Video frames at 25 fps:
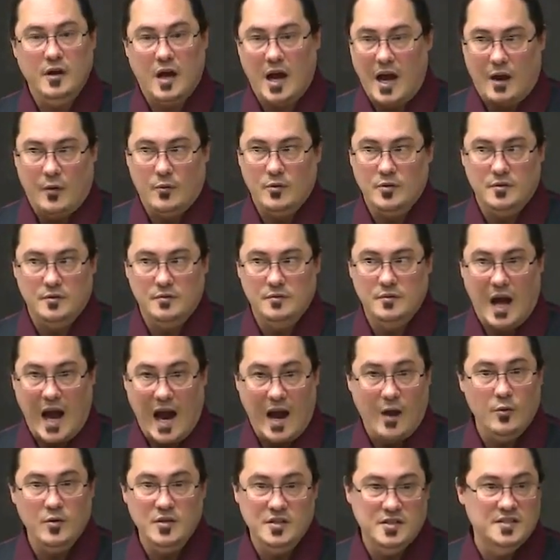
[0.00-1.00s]
I would
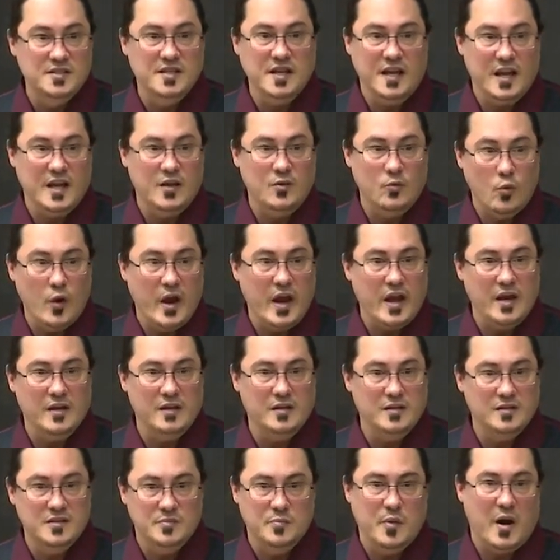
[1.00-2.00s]
I would sit and wait
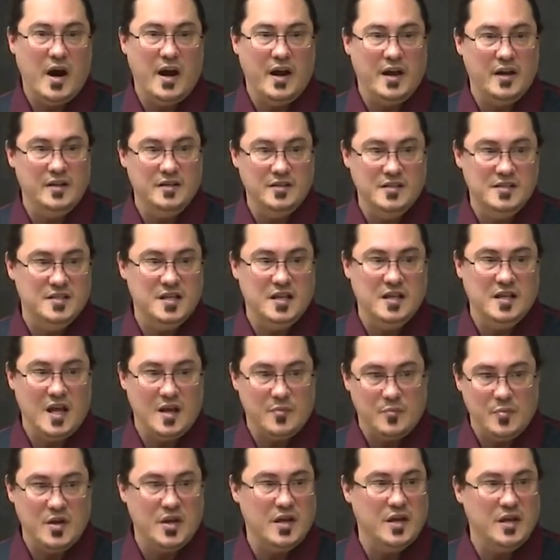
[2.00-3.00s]
and spy and steal
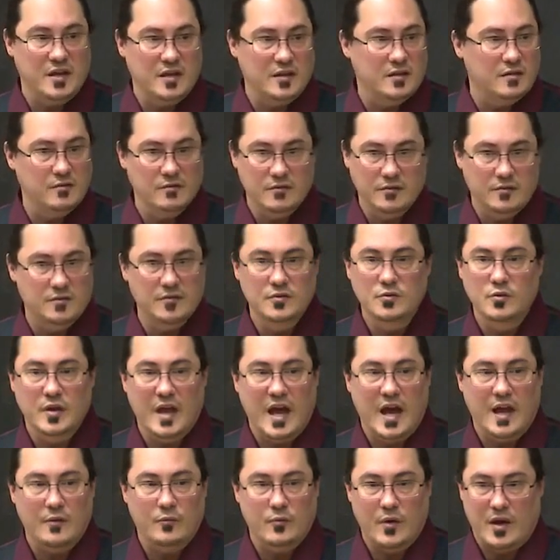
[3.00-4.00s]
IP and do
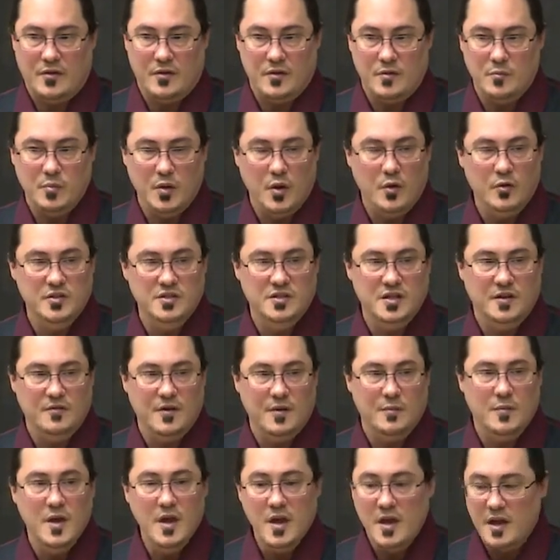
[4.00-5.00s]
that rather than blow stuff
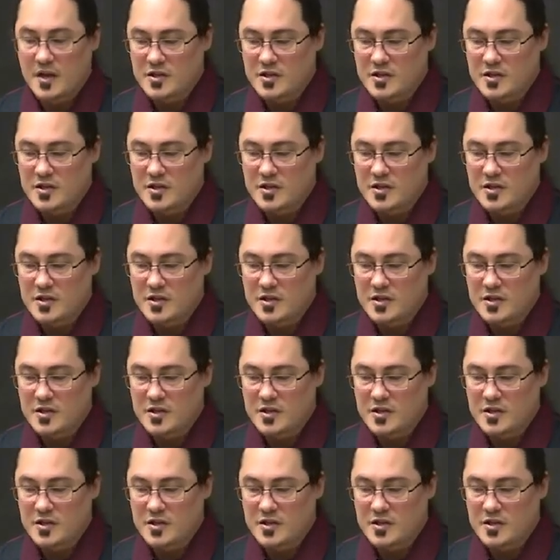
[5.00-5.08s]
up.